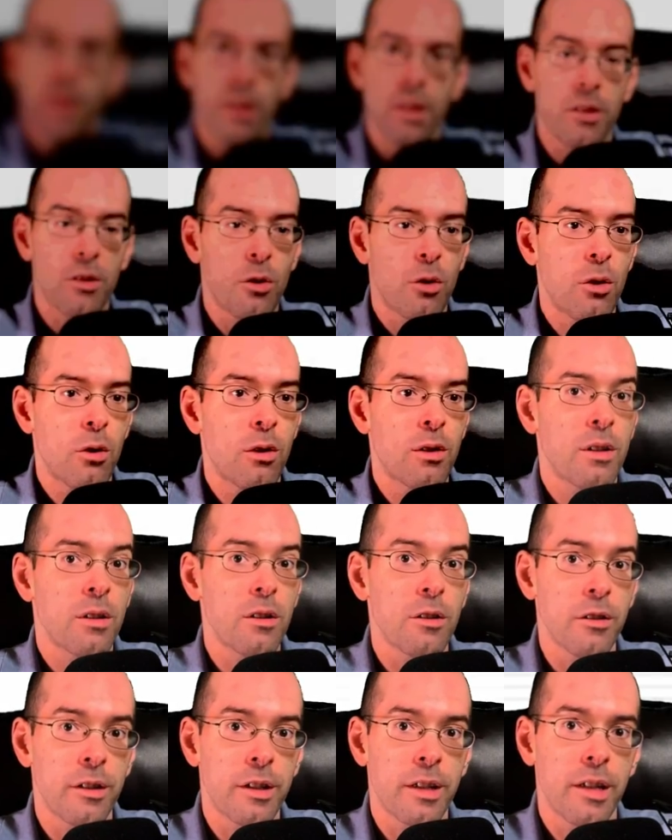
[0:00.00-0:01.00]
is called
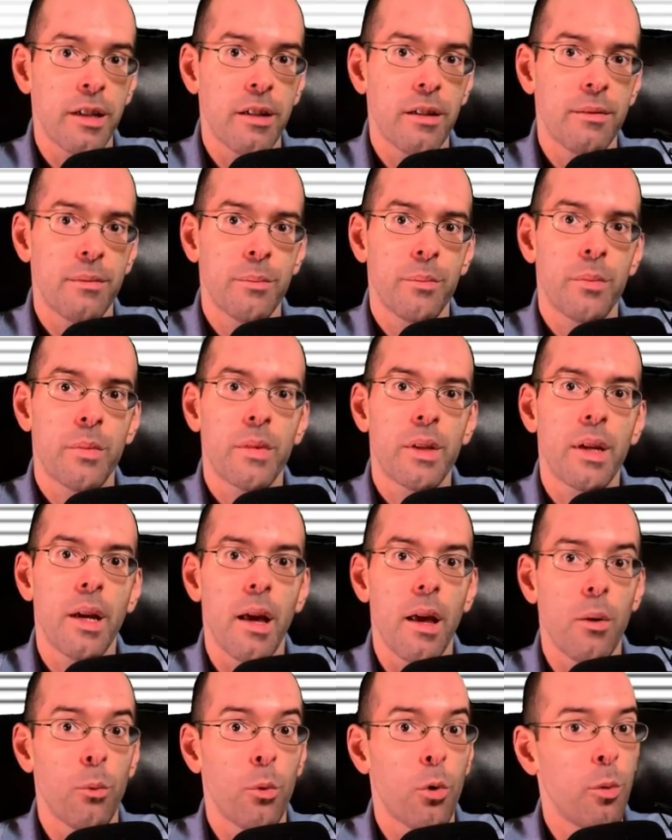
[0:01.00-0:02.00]
Lurking,
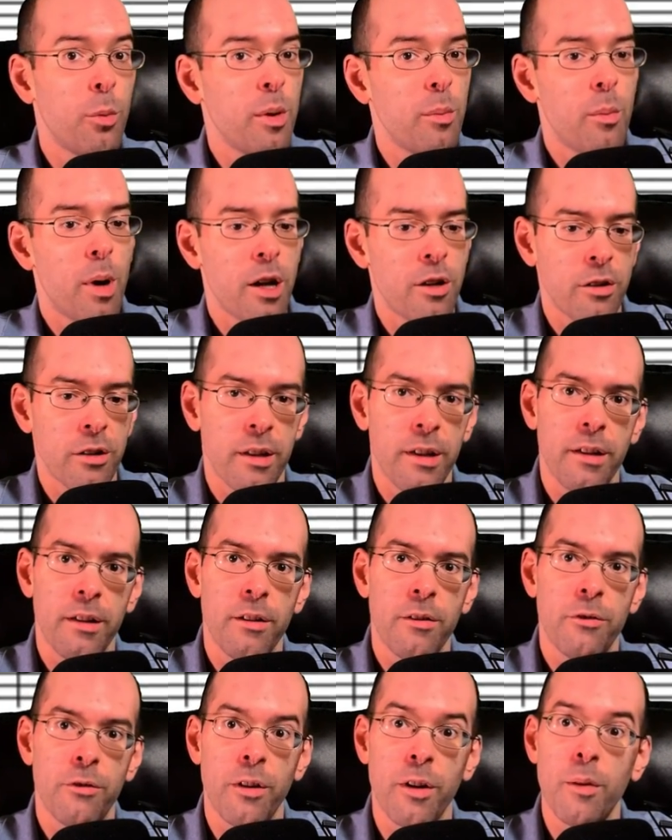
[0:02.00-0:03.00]
and we'll be
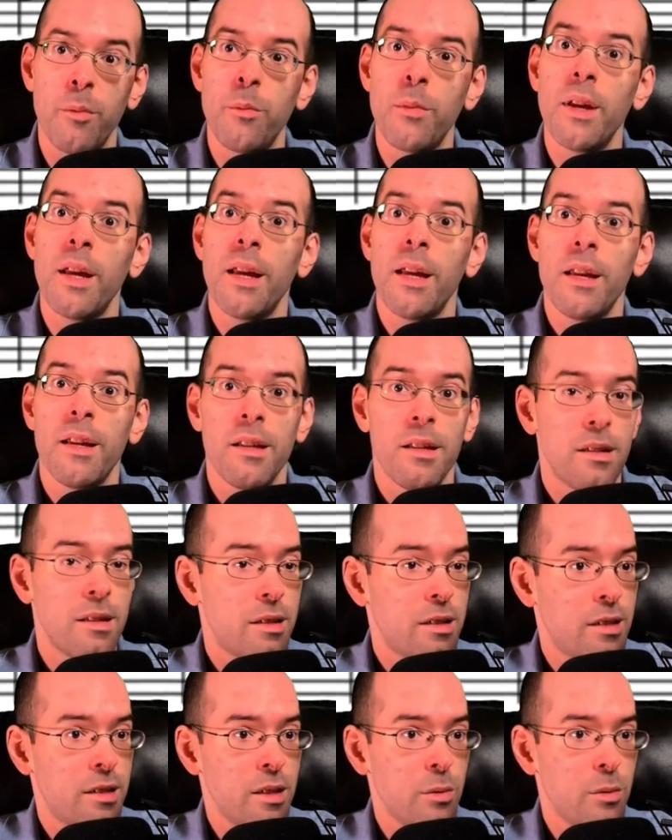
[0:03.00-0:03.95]
modulating from C